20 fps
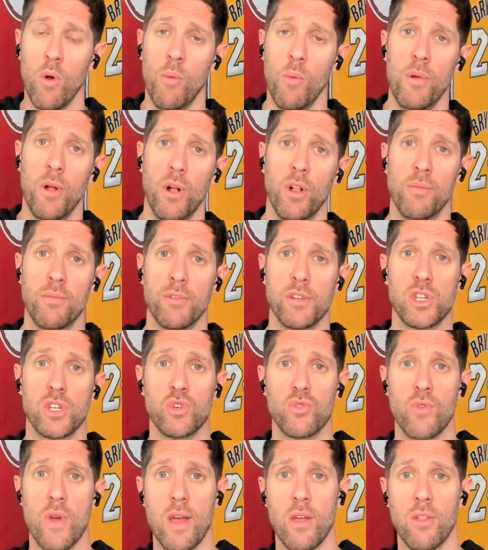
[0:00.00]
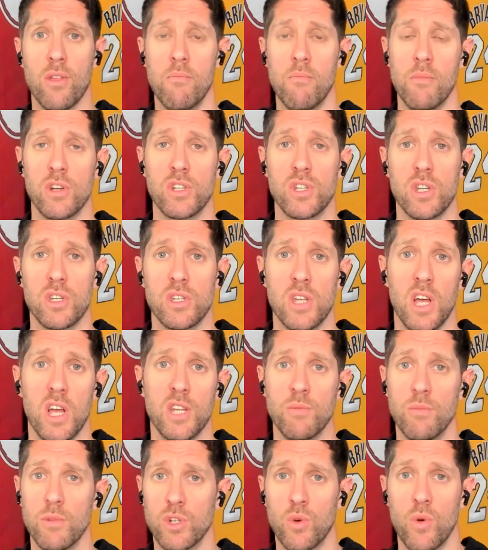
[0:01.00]
will build strength and muscle
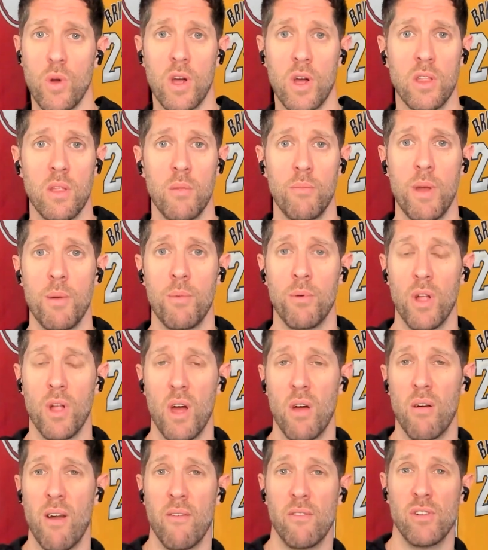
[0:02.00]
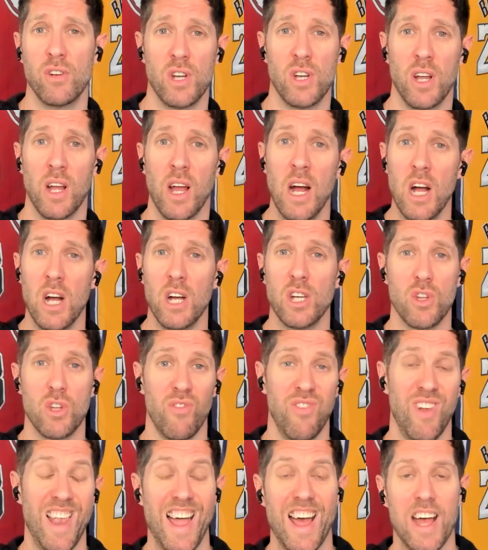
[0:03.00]
size much quicker than people that are averaging
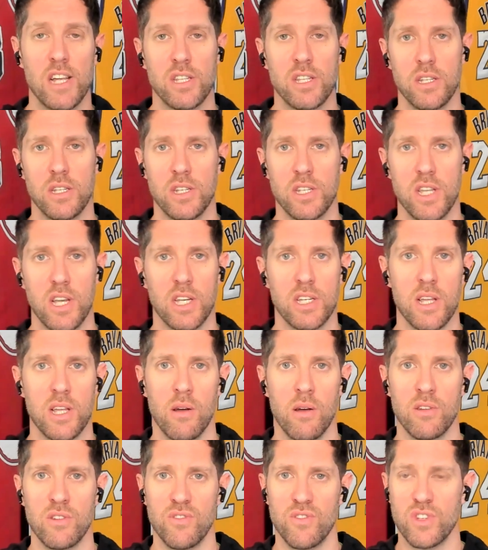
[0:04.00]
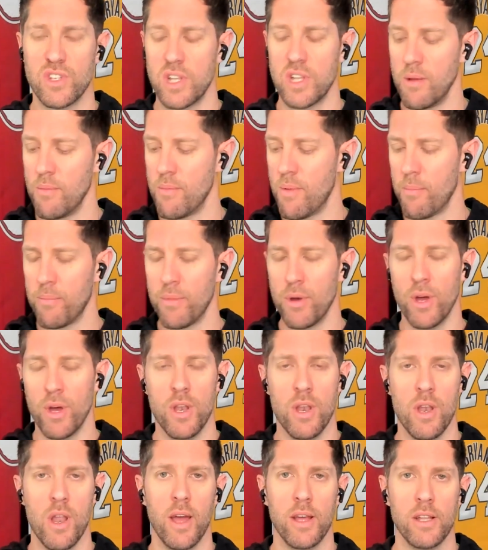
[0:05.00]
sort of less than six hours of sleep
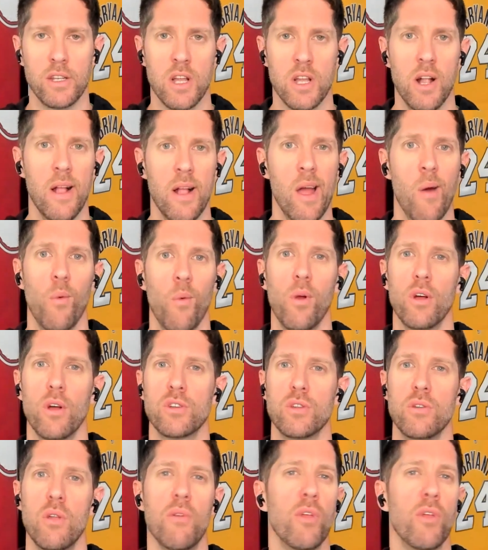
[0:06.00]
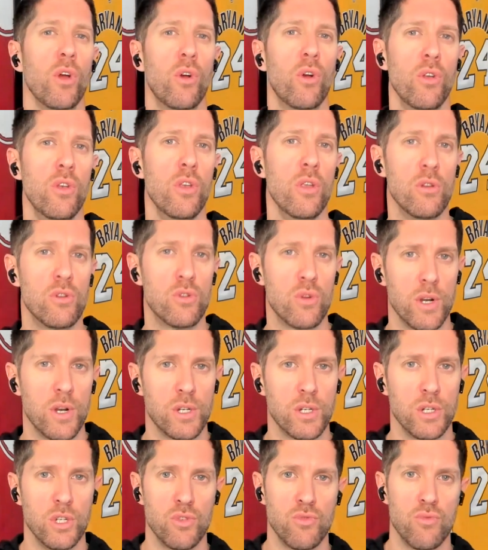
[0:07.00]
per night. We also know that good
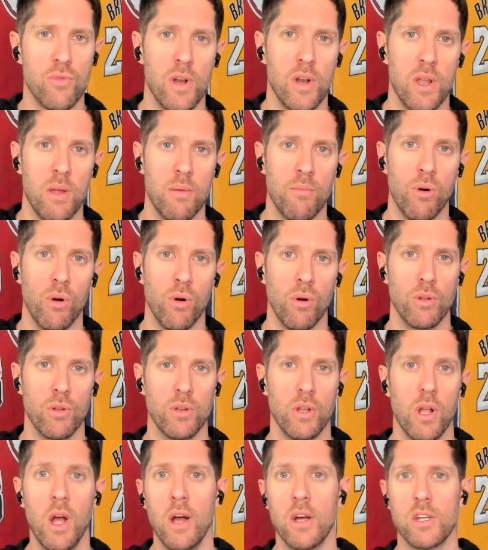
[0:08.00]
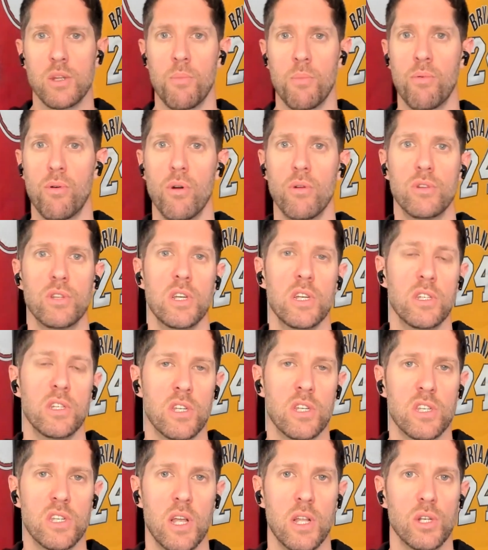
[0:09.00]
nutrition is really important. So protein
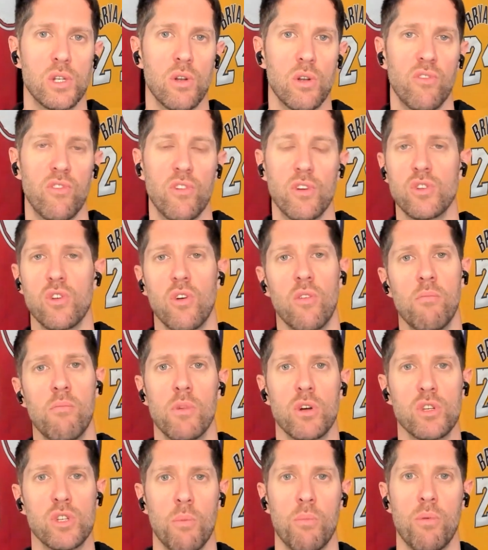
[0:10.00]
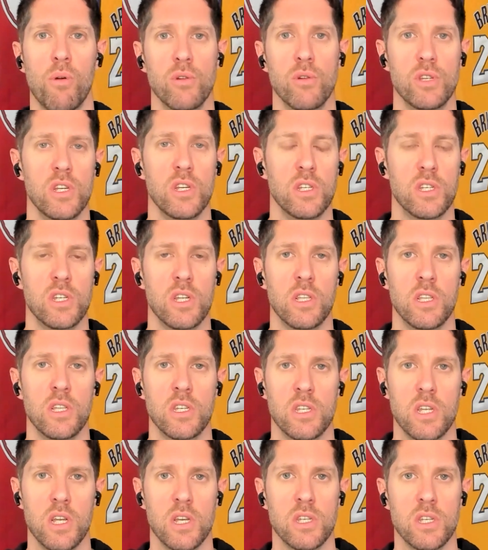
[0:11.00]
is essential for sort of muscle protein
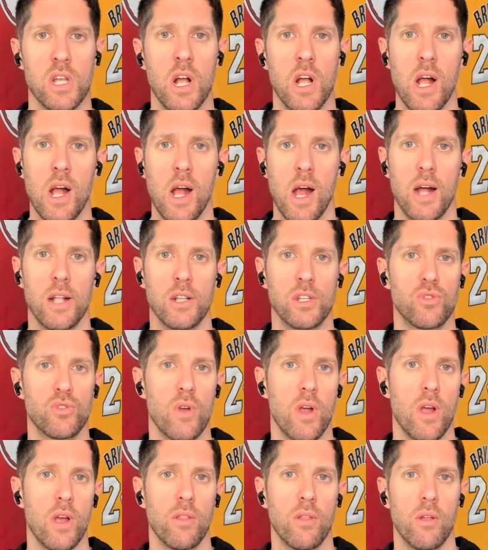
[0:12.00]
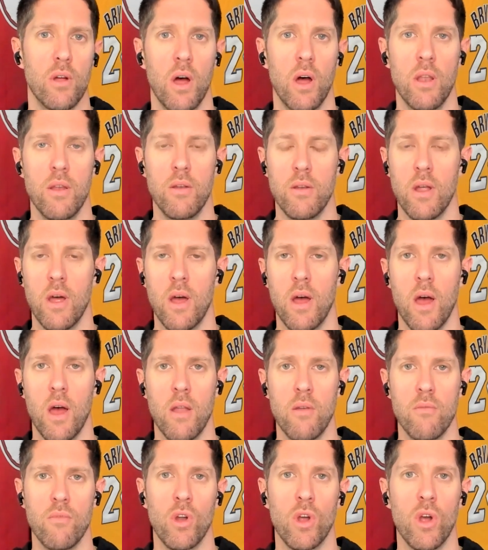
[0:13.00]
synthesis and strength and
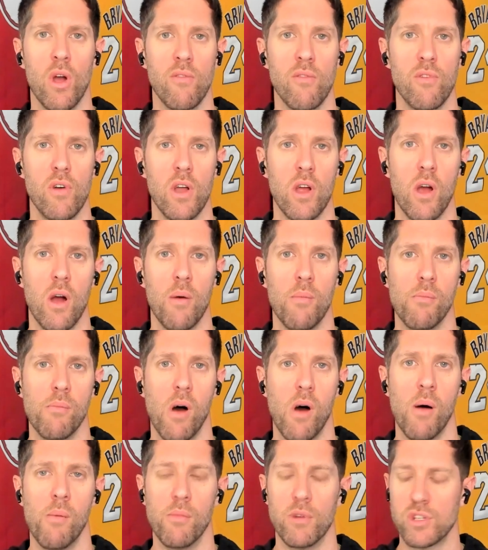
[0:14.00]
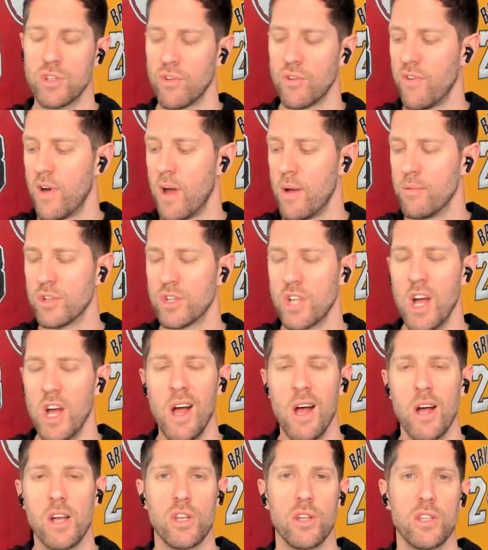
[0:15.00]
uh, and recovering our, our muscle fibers.
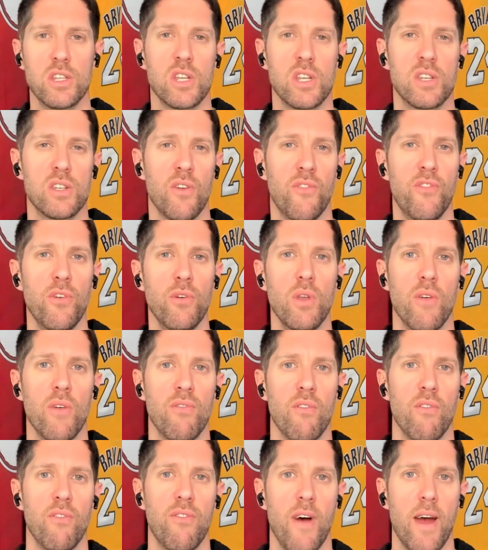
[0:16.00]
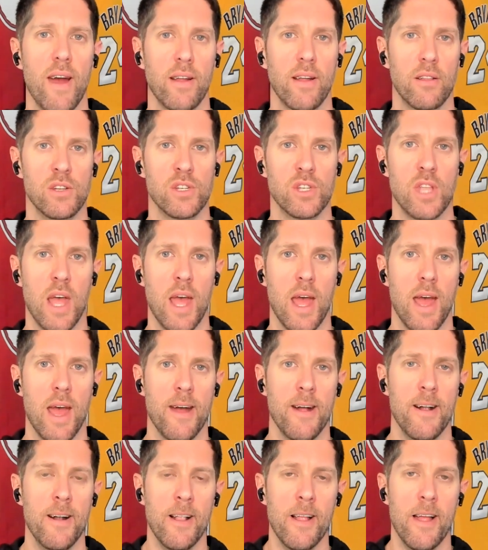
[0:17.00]
So there's a few different factors
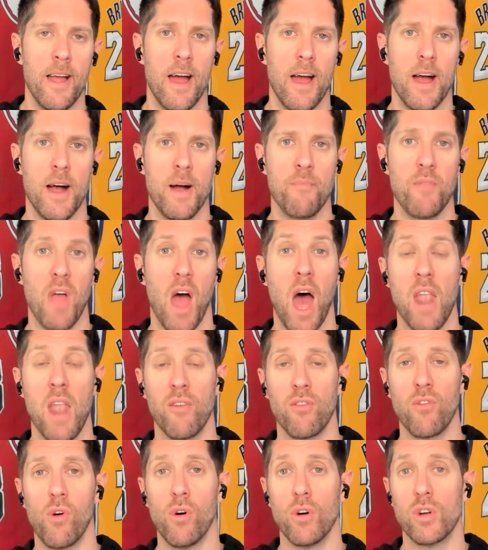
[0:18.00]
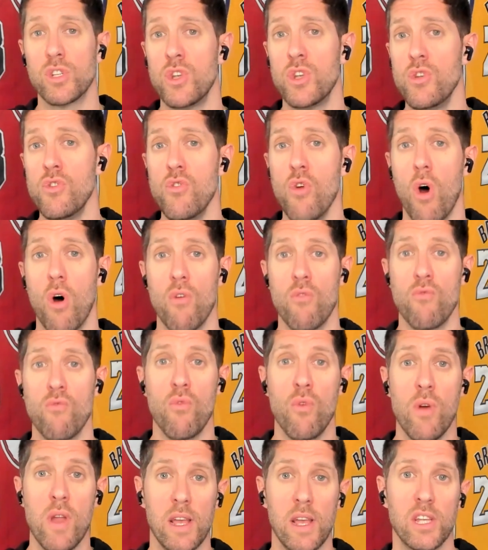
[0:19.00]
there, um, and of course, not
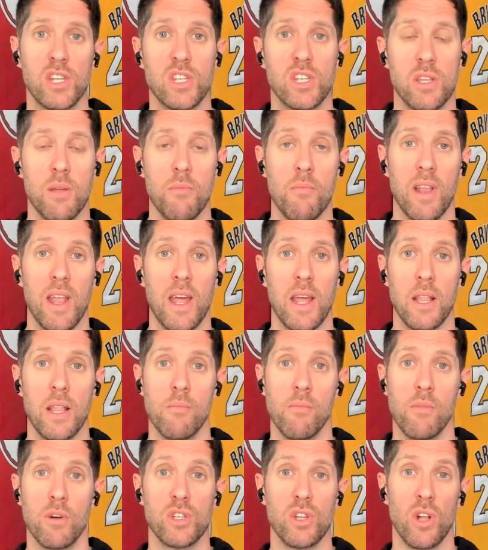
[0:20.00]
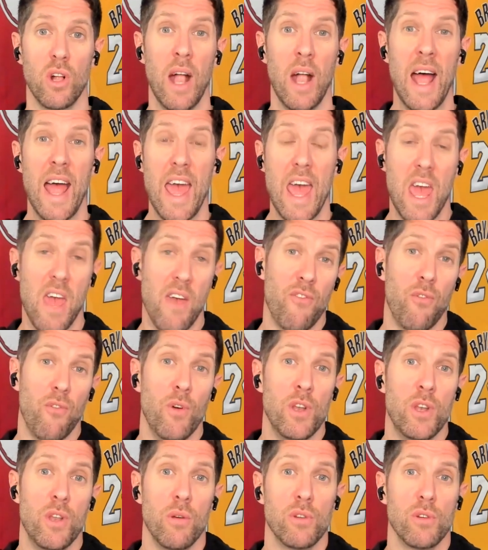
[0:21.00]
re-stimulating the muscle.
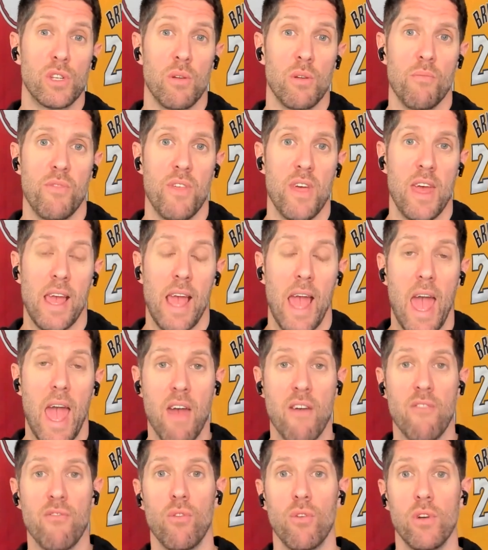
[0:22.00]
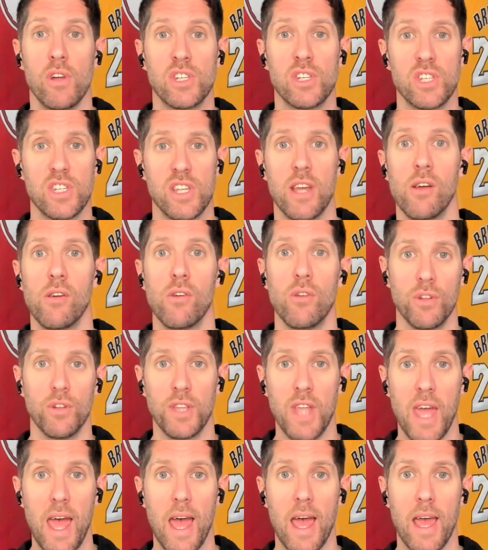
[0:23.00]
If we do something every
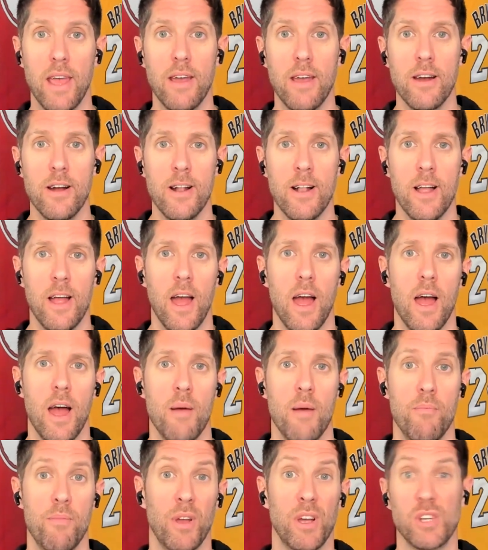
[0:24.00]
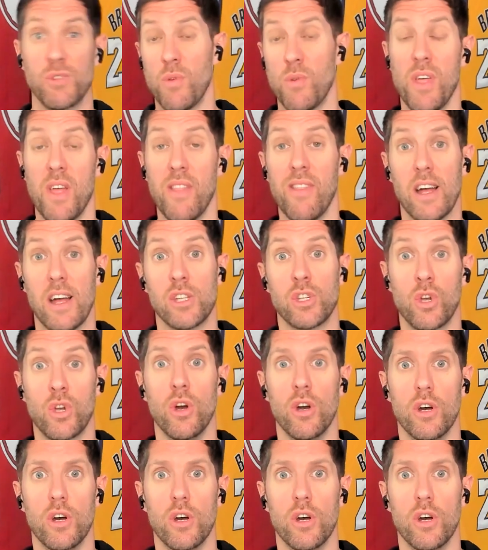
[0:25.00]
single day uh, because we think that's